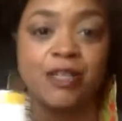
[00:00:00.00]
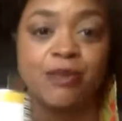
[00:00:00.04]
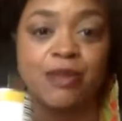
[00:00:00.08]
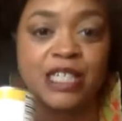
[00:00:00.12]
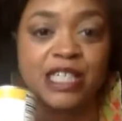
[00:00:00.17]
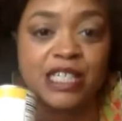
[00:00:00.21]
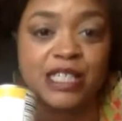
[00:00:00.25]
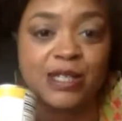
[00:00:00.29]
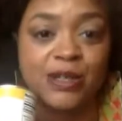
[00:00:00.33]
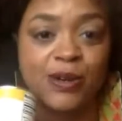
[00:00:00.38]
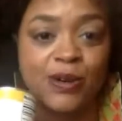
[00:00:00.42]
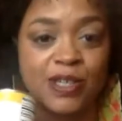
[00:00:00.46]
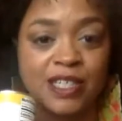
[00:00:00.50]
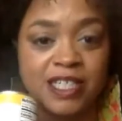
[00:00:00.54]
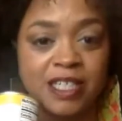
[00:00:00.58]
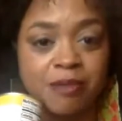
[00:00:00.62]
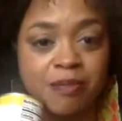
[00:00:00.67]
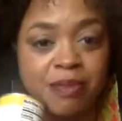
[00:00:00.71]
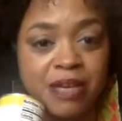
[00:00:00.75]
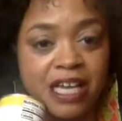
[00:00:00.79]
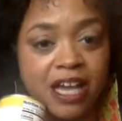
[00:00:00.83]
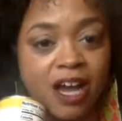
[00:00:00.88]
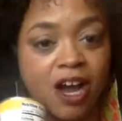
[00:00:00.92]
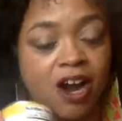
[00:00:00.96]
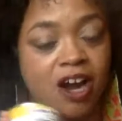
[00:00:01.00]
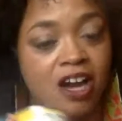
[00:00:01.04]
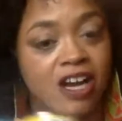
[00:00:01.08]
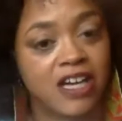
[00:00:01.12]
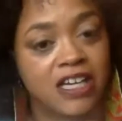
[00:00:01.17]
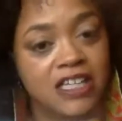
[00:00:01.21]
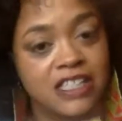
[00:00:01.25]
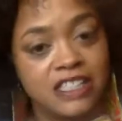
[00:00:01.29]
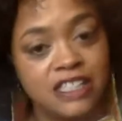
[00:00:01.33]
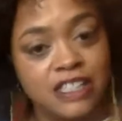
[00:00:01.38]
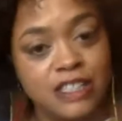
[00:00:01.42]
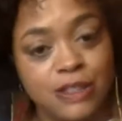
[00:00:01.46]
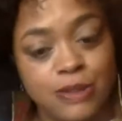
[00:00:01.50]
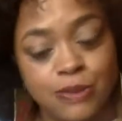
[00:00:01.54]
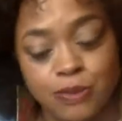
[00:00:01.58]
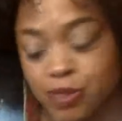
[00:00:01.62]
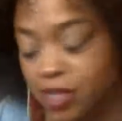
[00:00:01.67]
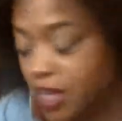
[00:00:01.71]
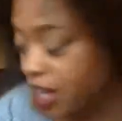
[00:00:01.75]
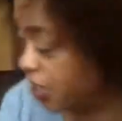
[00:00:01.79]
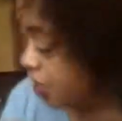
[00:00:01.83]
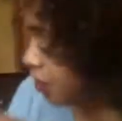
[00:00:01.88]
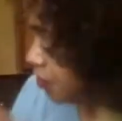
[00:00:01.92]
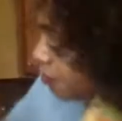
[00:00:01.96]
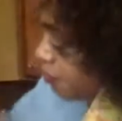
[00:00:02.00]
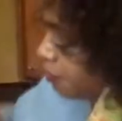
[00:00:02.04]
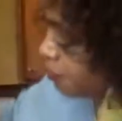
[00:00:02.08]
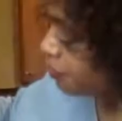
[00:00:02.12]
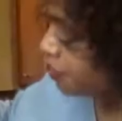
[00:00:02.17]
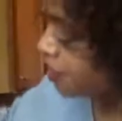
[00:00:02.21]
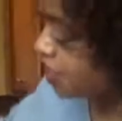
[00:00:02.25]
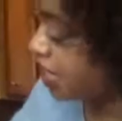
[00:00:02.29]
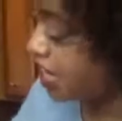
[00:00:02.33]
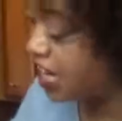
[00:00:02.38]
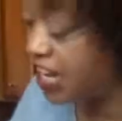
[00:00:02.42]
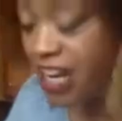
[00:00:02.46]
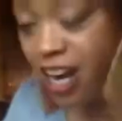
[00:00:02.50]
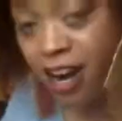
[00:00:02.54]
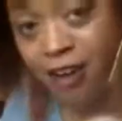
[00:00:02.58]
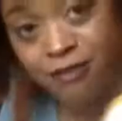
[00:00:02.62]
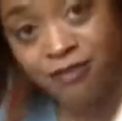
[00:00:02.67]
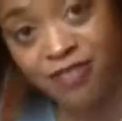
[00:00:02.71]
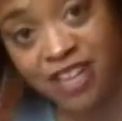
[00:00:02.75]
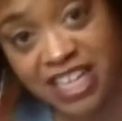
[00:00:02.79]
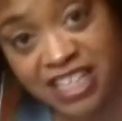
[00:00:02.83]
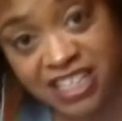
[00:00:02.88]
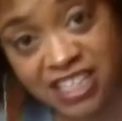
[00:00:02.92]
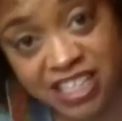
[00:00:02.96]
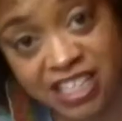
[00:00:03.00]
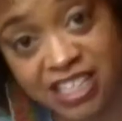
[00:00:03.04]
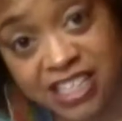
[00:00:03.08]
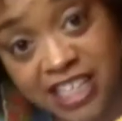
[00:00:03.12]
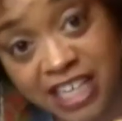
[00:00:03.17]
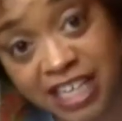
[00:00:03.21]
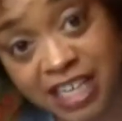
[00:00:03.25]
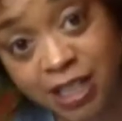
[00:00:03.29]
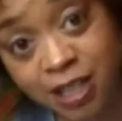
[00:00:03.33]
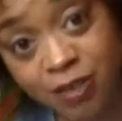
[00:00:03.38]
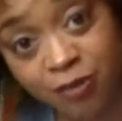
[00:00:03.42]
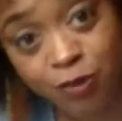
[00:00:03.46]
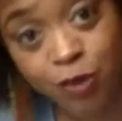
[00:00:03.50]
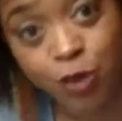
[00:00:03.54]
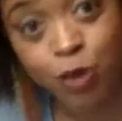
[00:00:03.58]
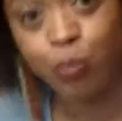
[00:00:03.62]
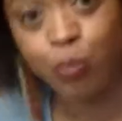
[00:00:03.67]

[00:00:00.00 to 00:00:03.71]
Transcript: which is going to be our UNtuna, and our veggies in the food